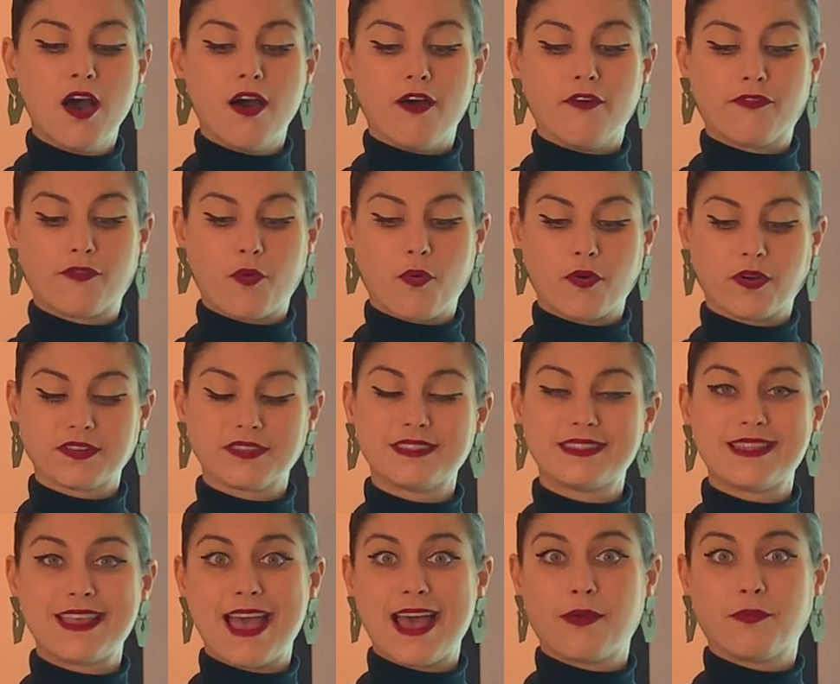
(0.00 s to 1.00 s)
Of course,
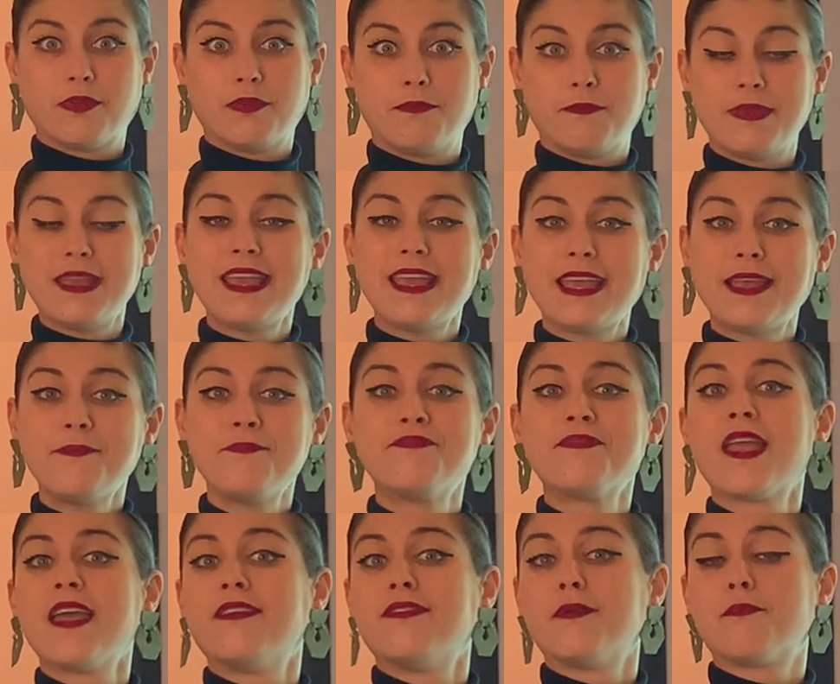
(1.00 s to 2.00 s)
that would be
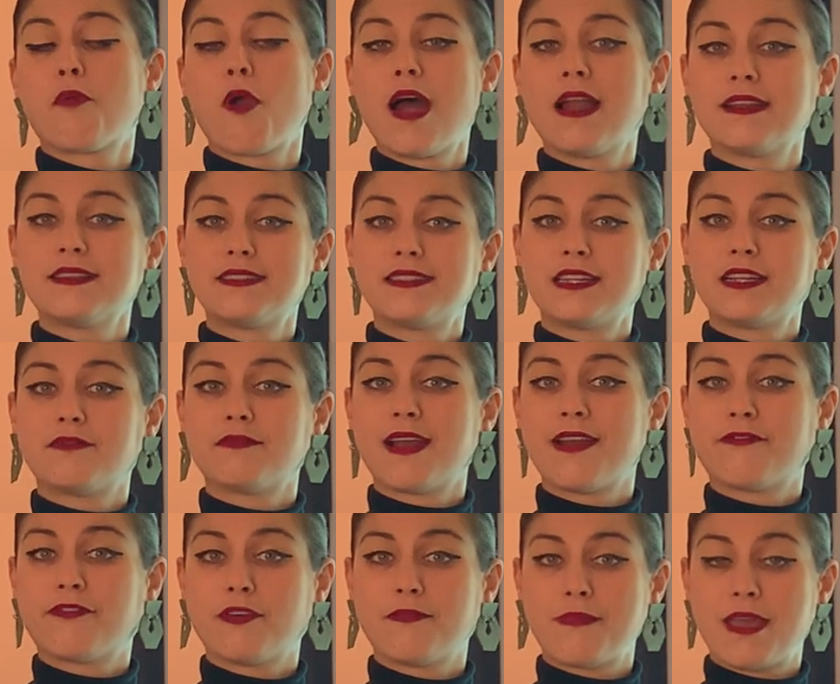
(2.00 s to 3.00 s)
the Protestant
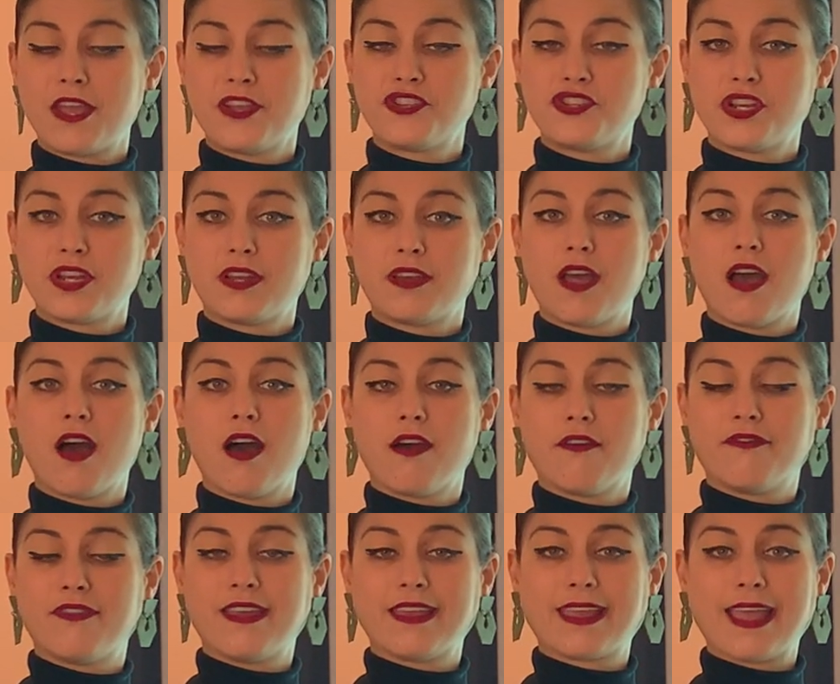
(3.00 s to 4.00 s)
Reformation
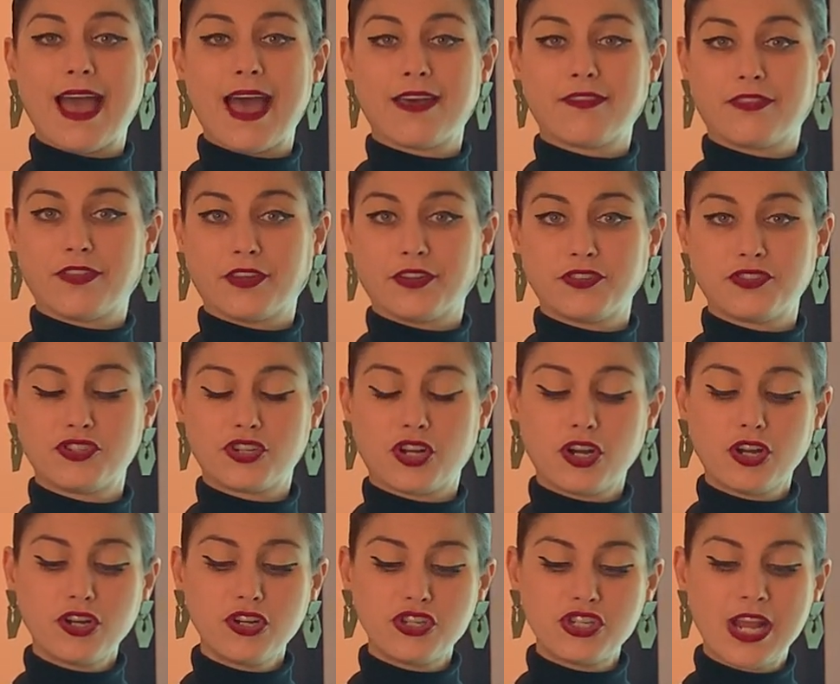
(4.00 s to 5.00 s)
of the Catholic
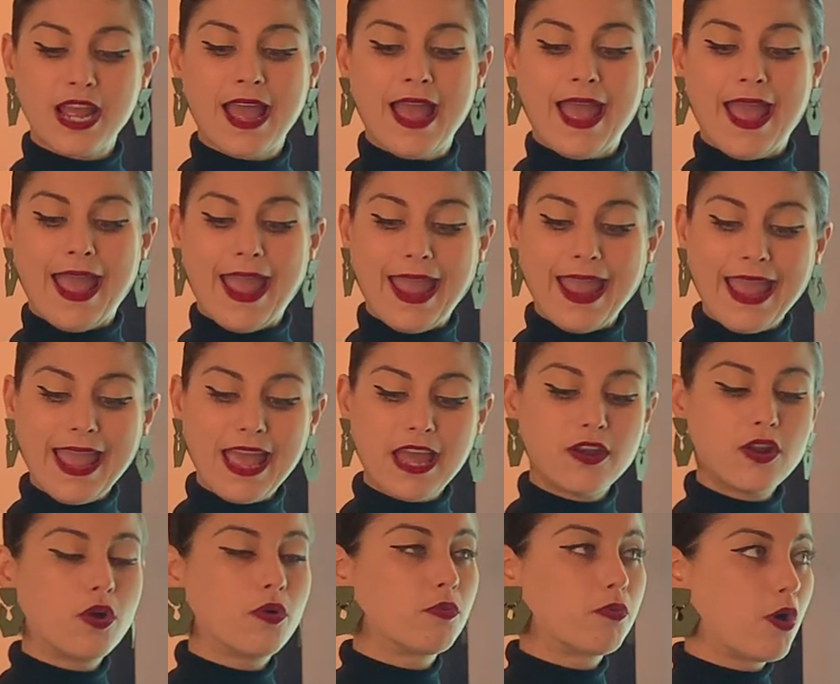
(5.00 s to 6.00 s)
Church and
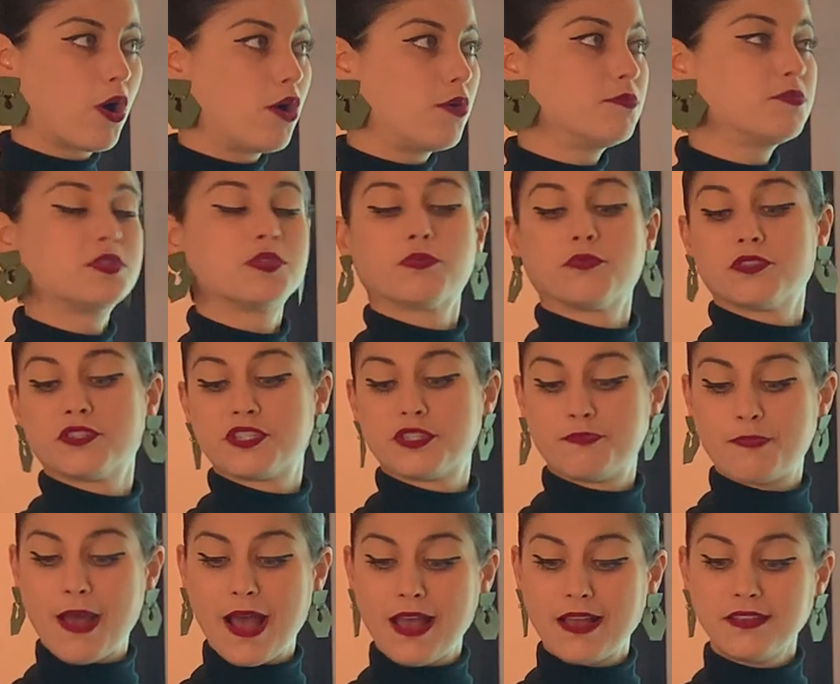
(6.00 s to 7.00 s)
Rome's
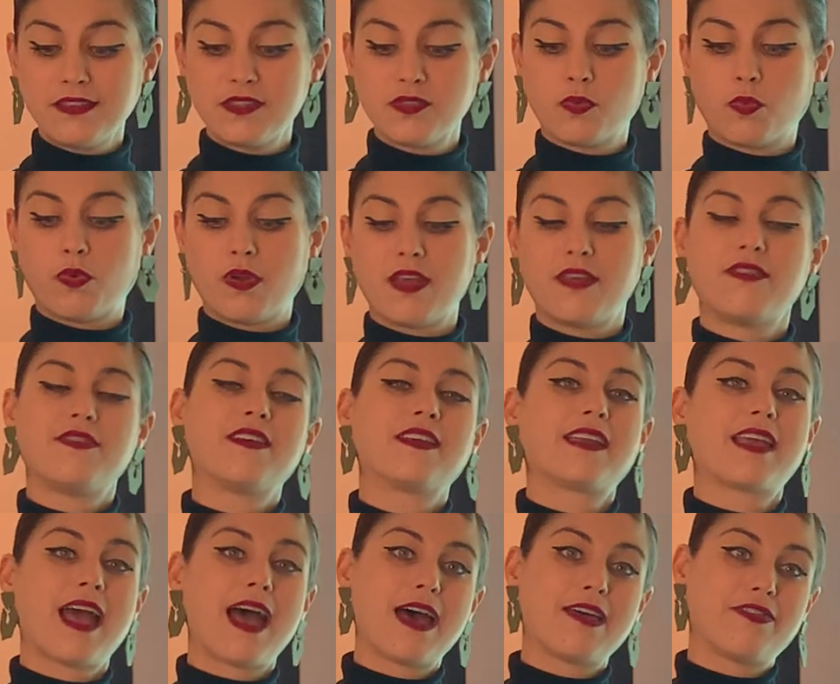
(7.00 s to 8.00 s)
response with the
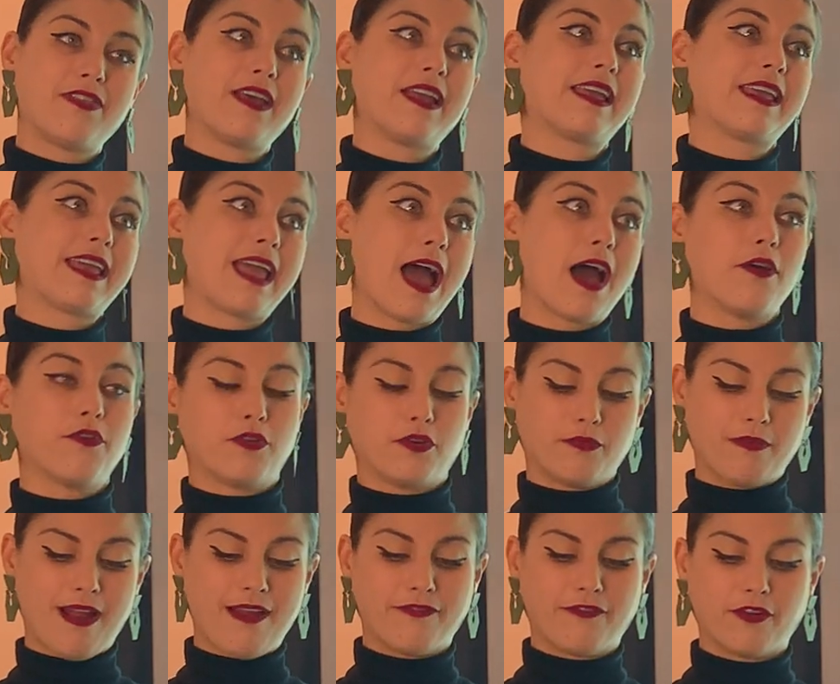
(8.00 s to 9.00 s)
Catholic
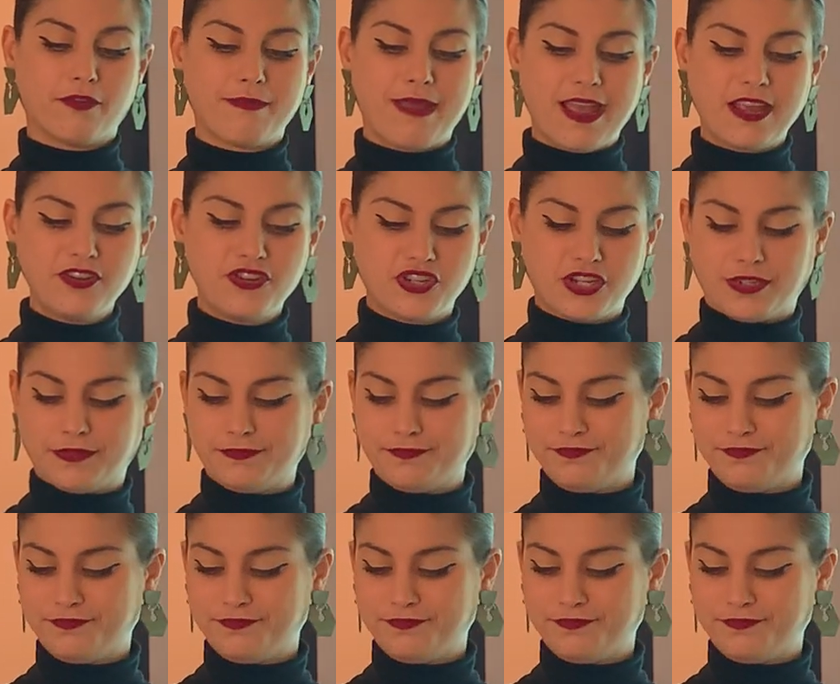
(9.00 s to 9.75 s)
Counter-Reformation.